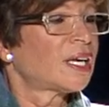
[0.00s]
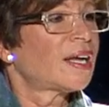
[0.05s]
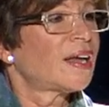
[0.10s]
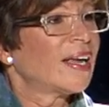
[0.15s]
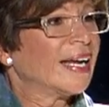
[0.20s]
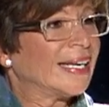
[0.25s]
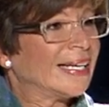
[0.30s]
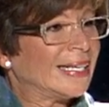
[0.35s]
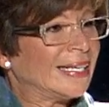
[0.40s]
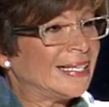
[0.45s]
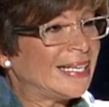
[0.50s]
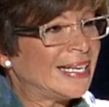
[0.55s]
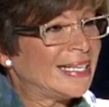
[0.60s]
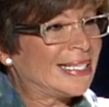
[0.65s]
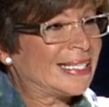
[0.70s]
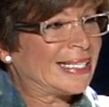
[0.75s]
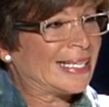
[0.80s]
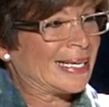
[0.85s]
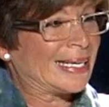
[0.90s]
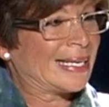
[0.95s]
It needs
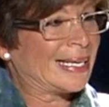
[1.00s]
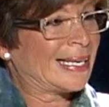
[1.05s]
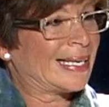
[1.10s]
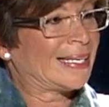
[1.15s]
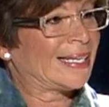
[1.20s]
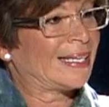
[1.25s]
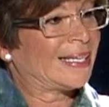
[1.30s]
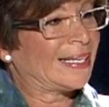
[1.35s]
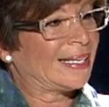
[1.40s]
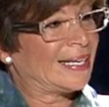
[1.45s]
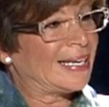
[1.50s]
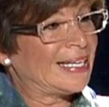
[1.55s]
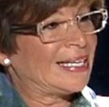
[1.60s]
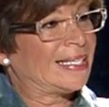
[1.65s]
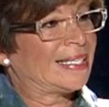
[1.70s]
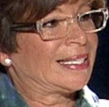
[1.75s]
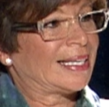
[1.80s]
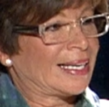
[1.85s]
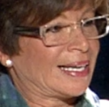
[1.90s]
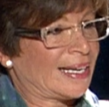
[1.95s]
to end, and it needs
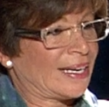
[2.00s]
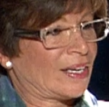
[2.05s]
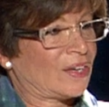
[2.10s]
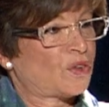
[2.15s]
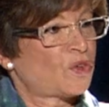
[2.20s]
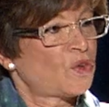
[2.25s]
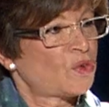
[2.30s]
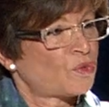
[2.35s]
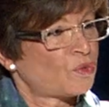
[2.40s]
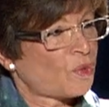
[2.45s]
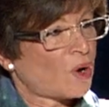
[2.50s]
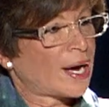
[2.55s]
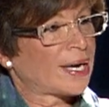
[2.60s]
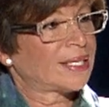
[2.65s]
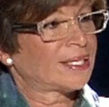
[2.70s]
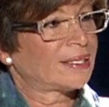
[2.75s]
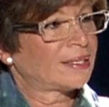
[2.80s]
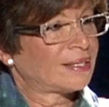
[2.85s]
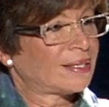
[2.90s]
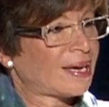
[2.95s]
to end right
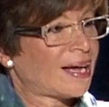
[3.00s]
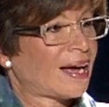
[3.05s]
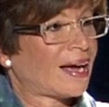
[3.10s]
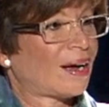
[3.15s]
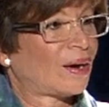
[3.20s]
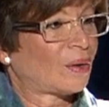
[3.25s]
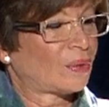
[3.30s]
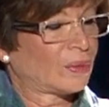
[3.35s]
now.